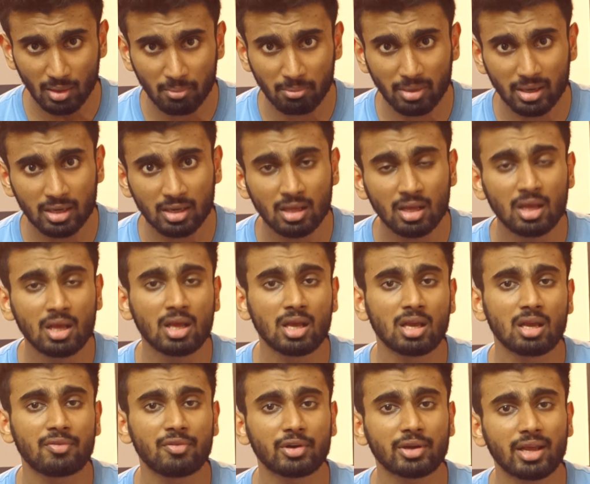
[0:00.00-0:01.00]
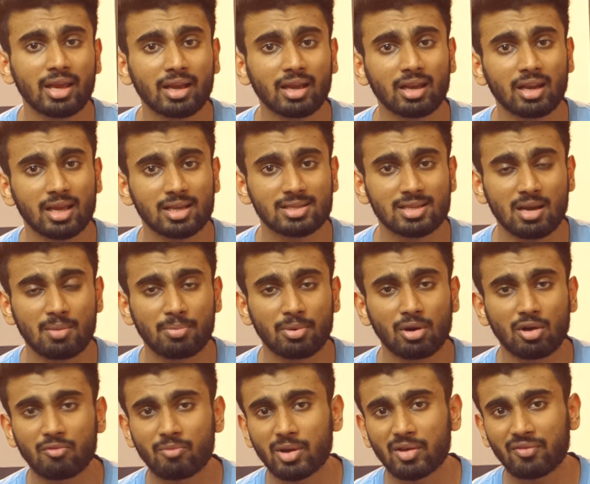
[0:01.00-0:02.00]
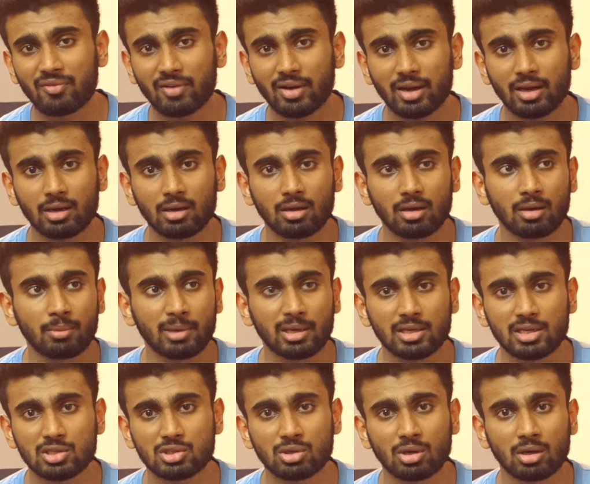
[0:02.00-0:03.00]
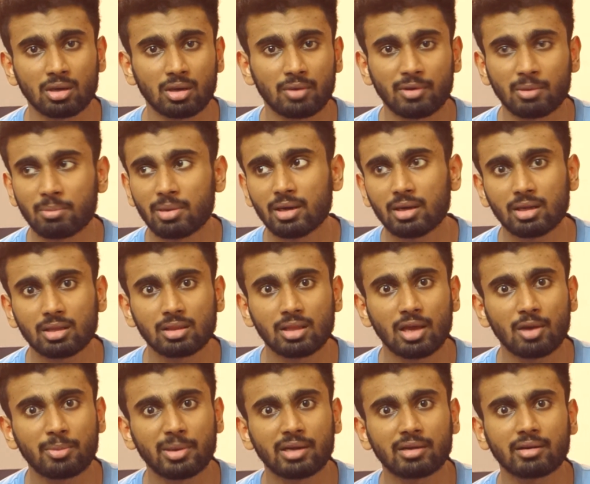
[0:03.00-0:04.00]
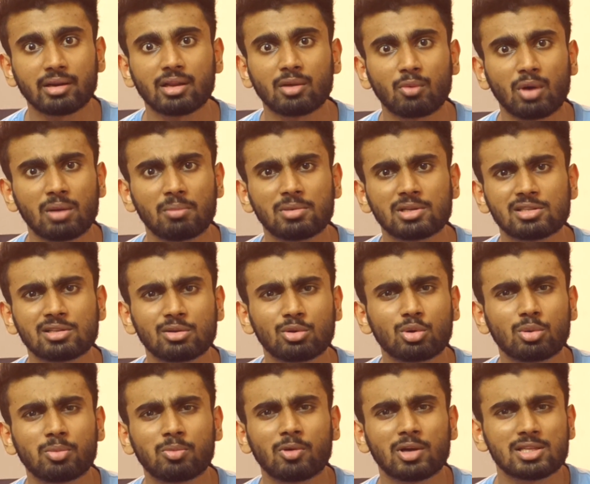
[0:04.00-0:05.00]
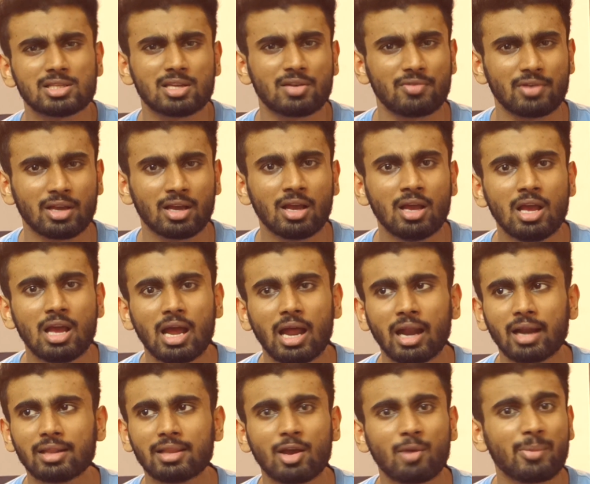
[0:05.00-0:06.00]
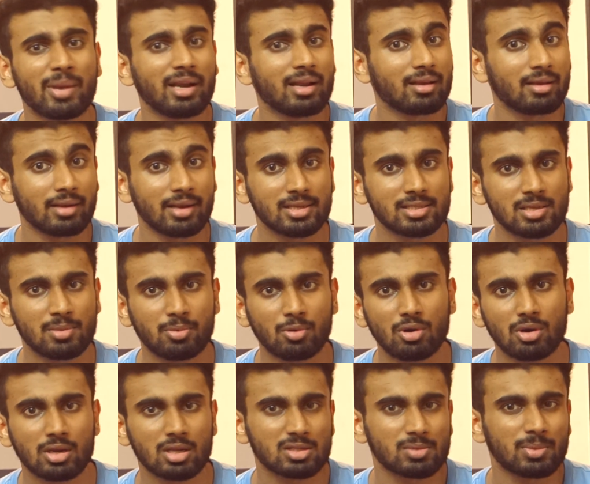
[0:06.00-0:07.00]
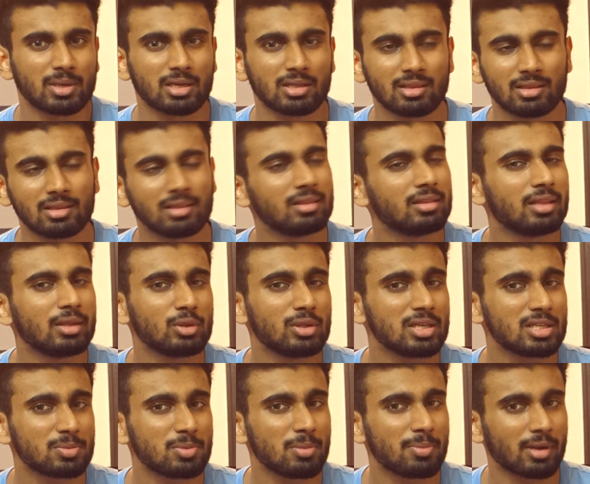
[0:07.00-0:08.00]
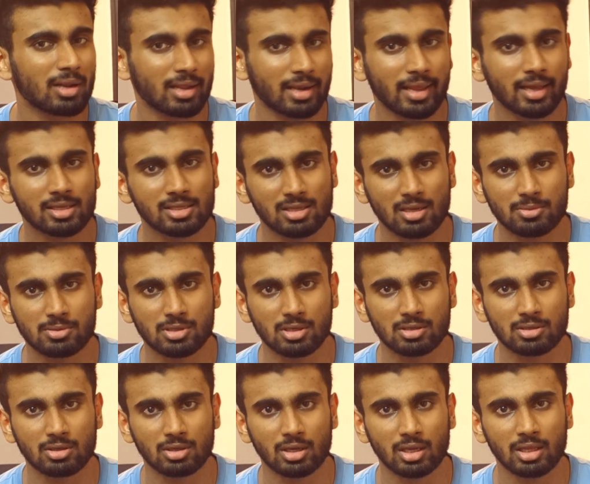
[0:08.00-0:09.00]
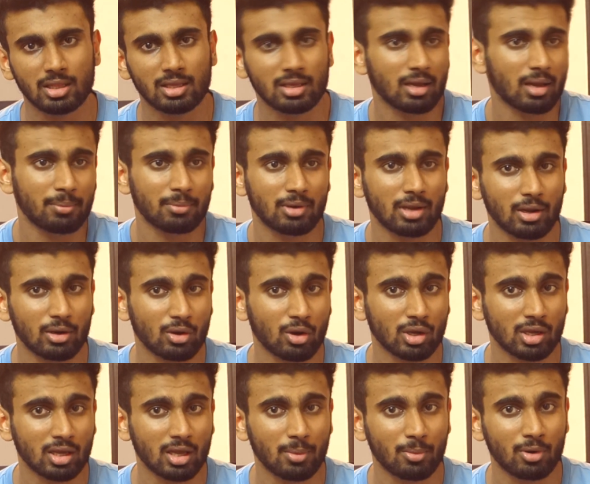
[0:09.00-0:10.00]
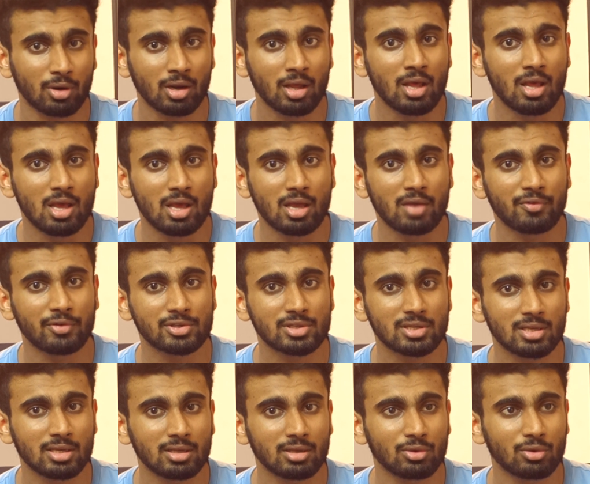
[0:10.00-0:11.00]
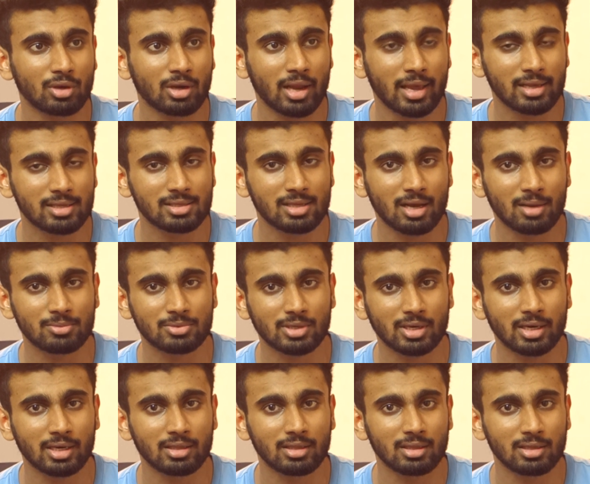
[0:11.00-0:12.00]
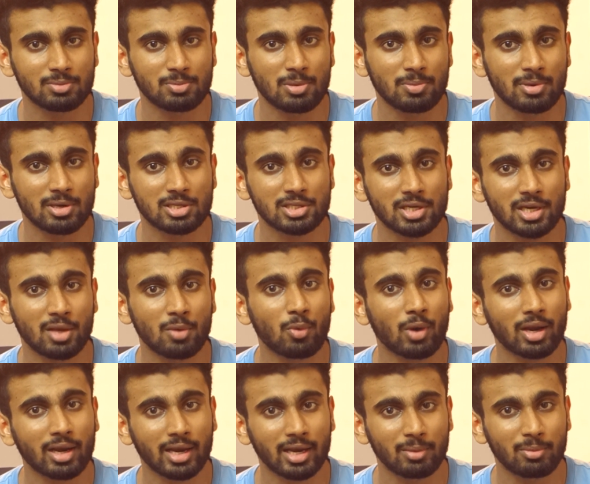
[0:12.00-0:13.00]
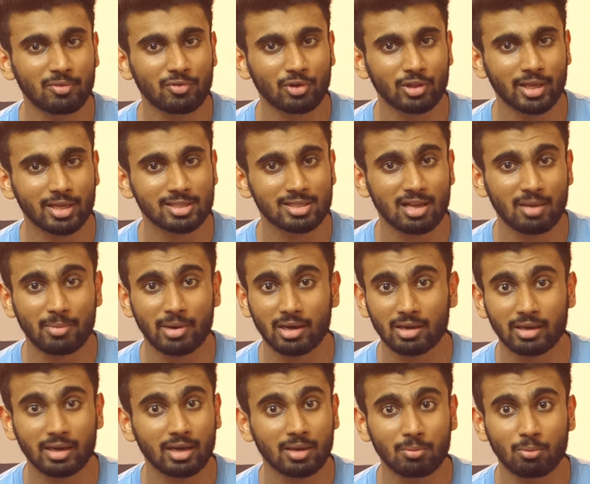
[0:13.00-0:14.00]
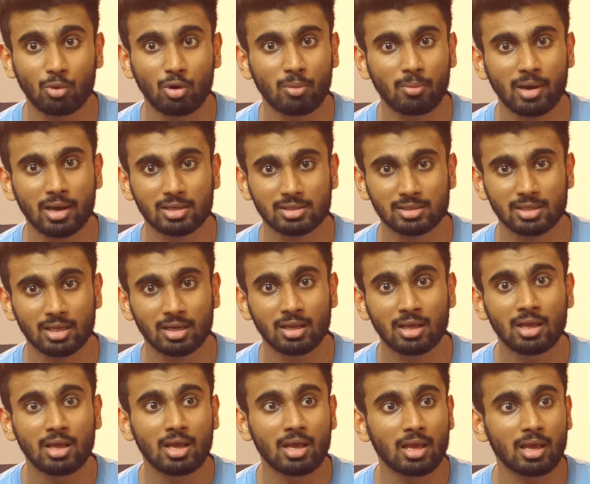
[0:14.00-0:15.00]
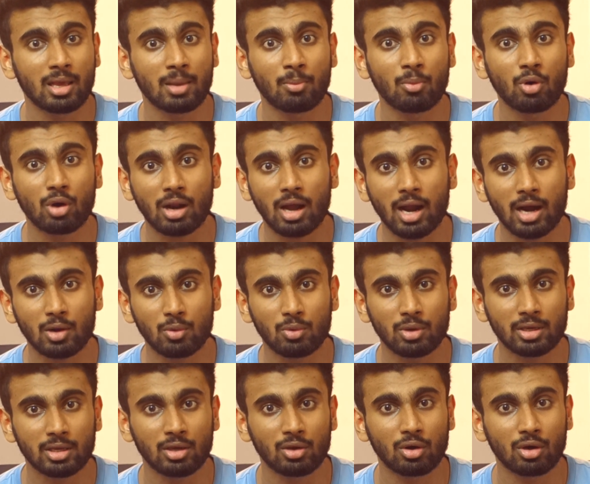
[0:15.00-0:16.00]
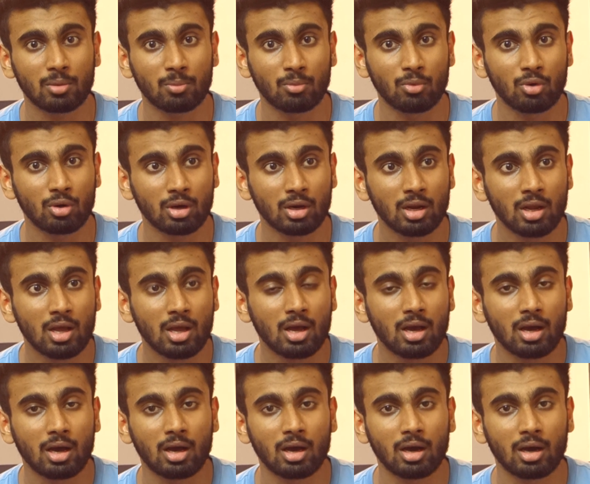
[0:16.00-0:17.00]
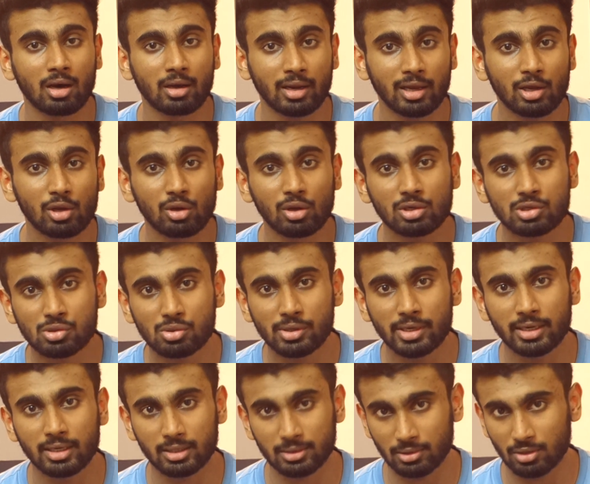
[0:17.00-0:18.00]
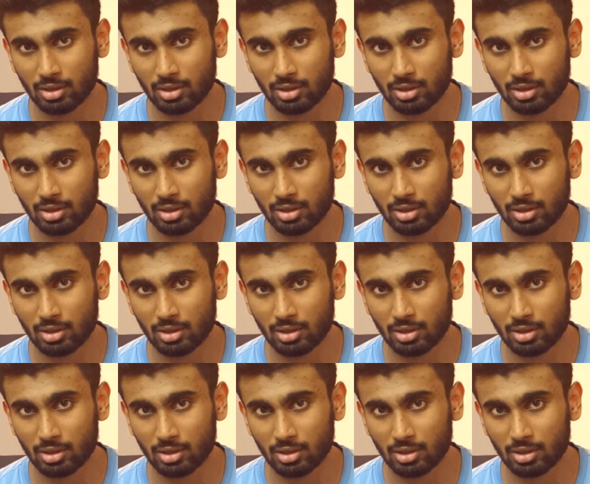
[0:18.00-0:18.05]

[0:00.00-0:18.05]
But if you take an example of my friend Manish or even Bharat, they have been training one muscle group once a week and they have made crazy progress. But these people are exceptions. Okay, I'm talking about if you see your exams, right? These people study one night before the exam and get more marks than a more hardworking or more regular student.